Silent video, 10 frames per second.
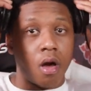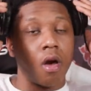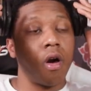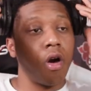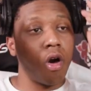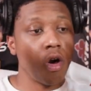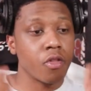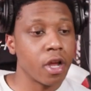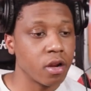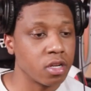Oh,
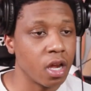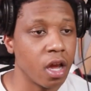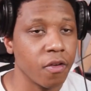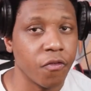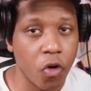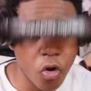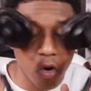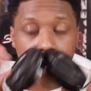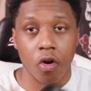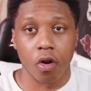they're done
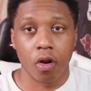for.